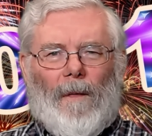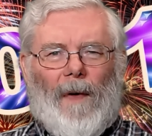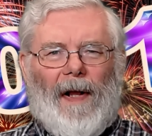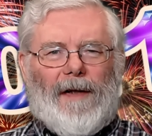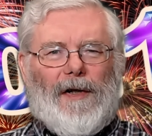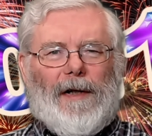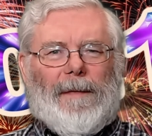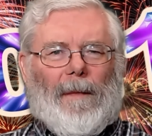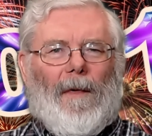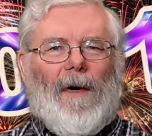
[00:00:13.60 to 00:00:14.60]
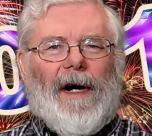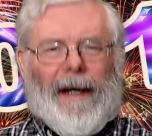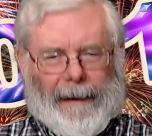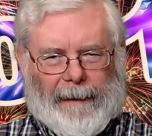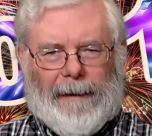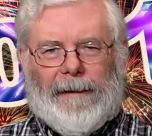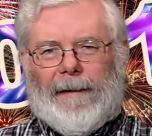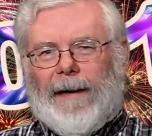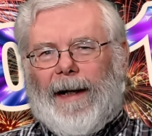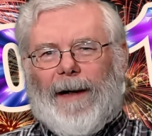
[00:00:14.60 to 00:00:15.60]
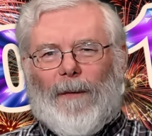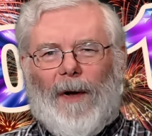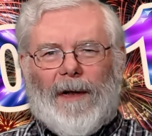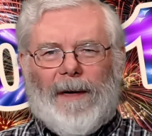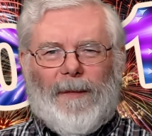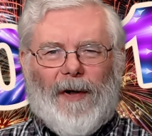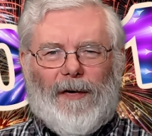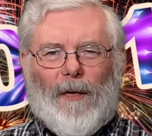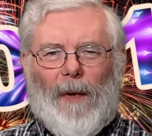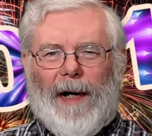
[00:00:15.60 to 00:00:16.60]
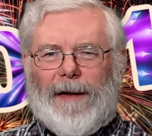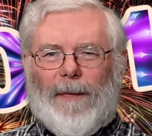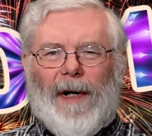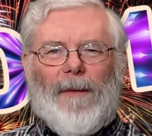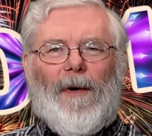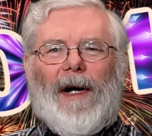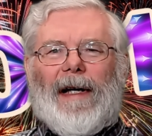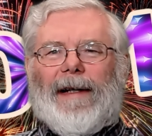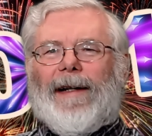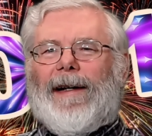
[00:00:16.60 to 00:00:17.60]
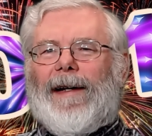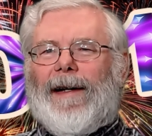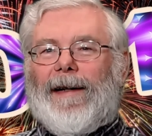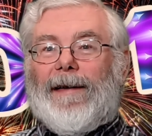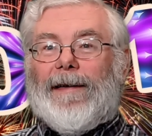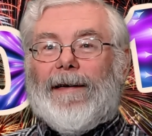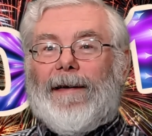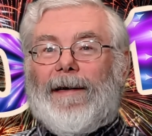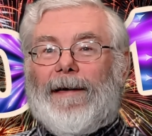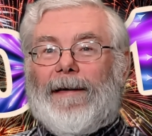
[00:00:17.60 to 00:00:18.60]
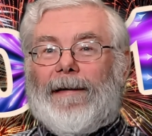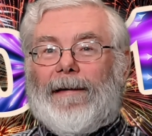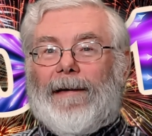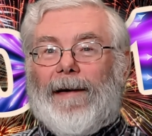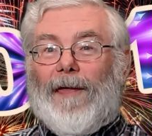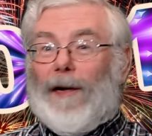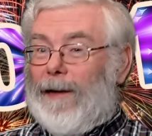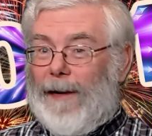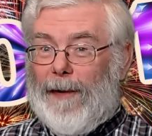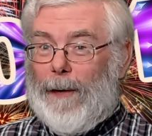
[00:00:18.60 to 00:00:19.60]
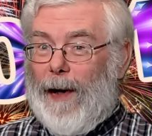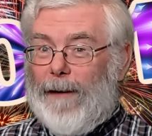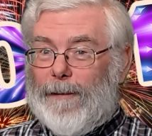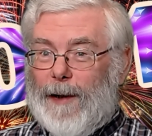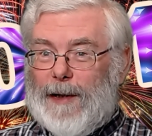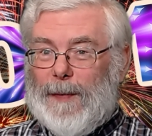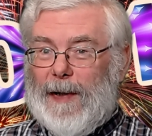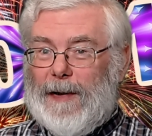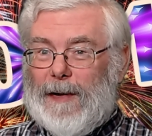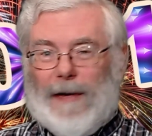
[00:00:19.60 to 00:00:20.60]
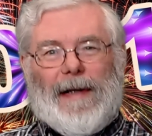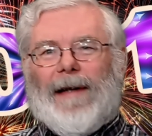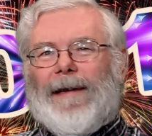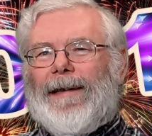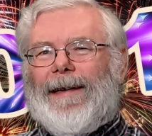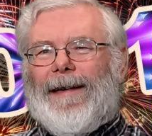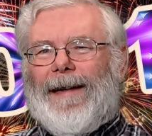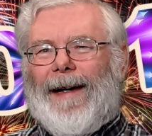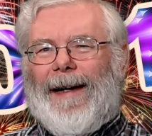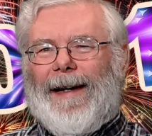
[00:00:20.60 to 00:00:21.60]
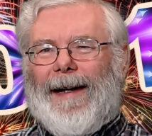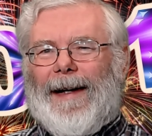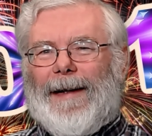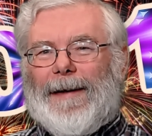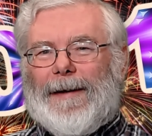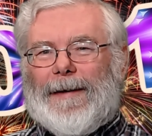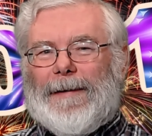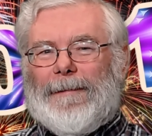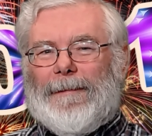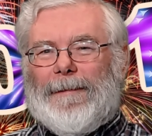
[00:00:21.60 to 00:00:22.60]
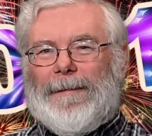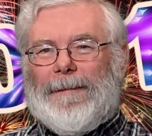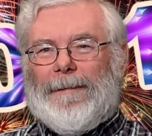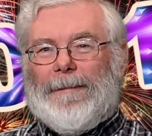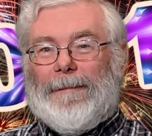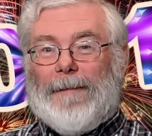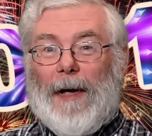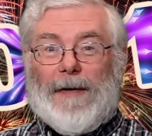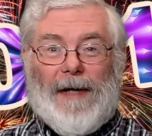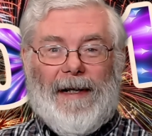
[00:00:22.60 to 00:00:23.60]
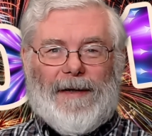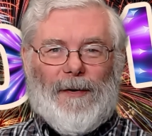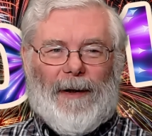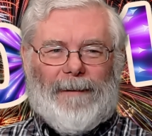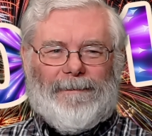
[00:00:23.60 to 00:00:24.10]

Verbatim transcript: Well, good morning and welcome to 2021 and the 10th day of Christmas and Sunday school.